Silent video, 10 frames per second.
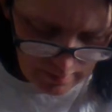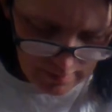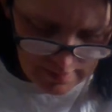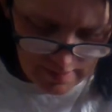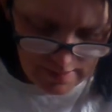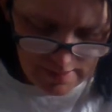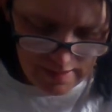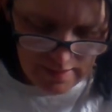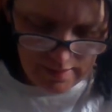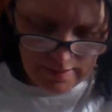as they
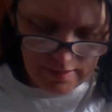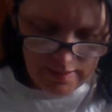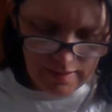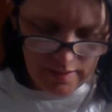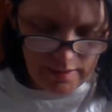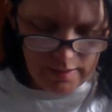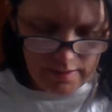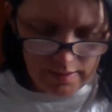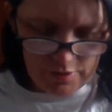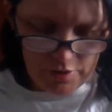say in
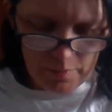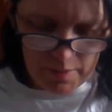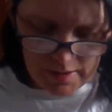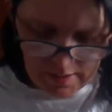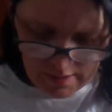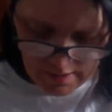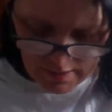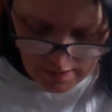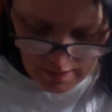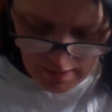show
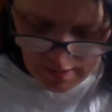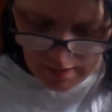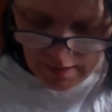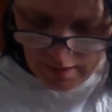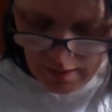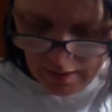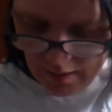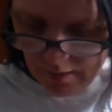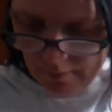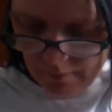business.
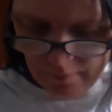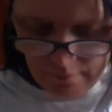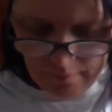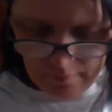I'm